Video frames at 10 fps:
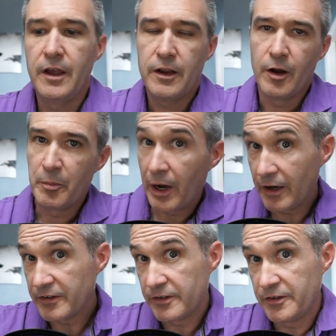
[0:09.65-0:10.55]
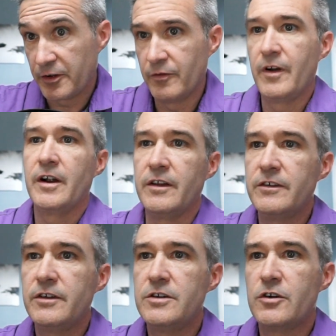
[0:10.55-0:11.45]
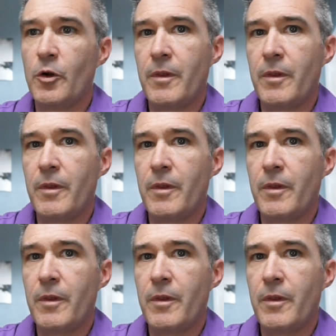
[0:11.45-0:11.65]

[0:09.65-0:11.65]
you know polycystic ovarian syndrome.